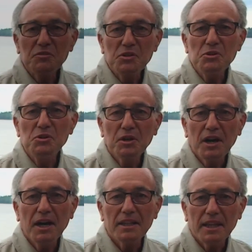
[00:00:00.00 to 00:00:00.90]
of you who
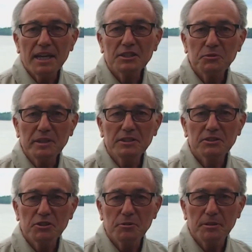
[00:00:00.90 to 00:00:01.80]
caught last week's
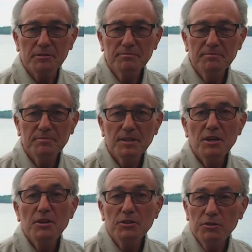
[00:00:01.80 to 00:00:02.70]
sermon,
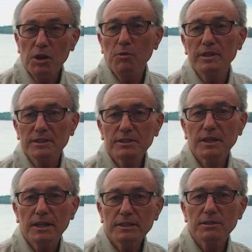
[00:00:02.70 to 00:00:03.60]
you know we
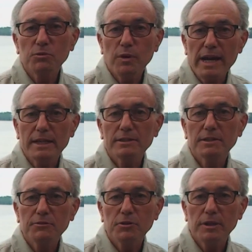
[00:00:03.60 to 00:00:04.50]
discussed the rains
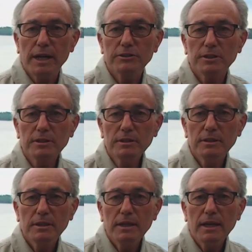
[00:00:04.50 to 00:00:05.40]
of creation
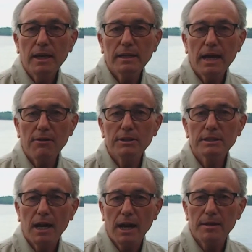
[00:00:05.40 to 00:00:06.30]
and how
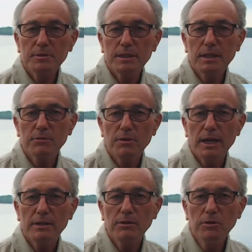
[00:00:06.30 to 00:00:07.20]
at times it can
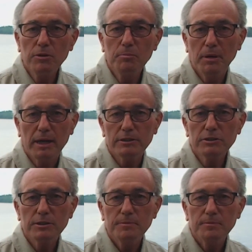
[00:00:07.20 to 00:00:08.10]
rain a whole
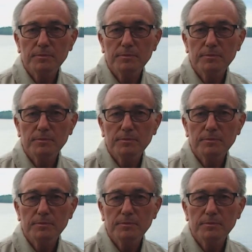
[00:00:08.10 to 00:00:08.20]
bunch.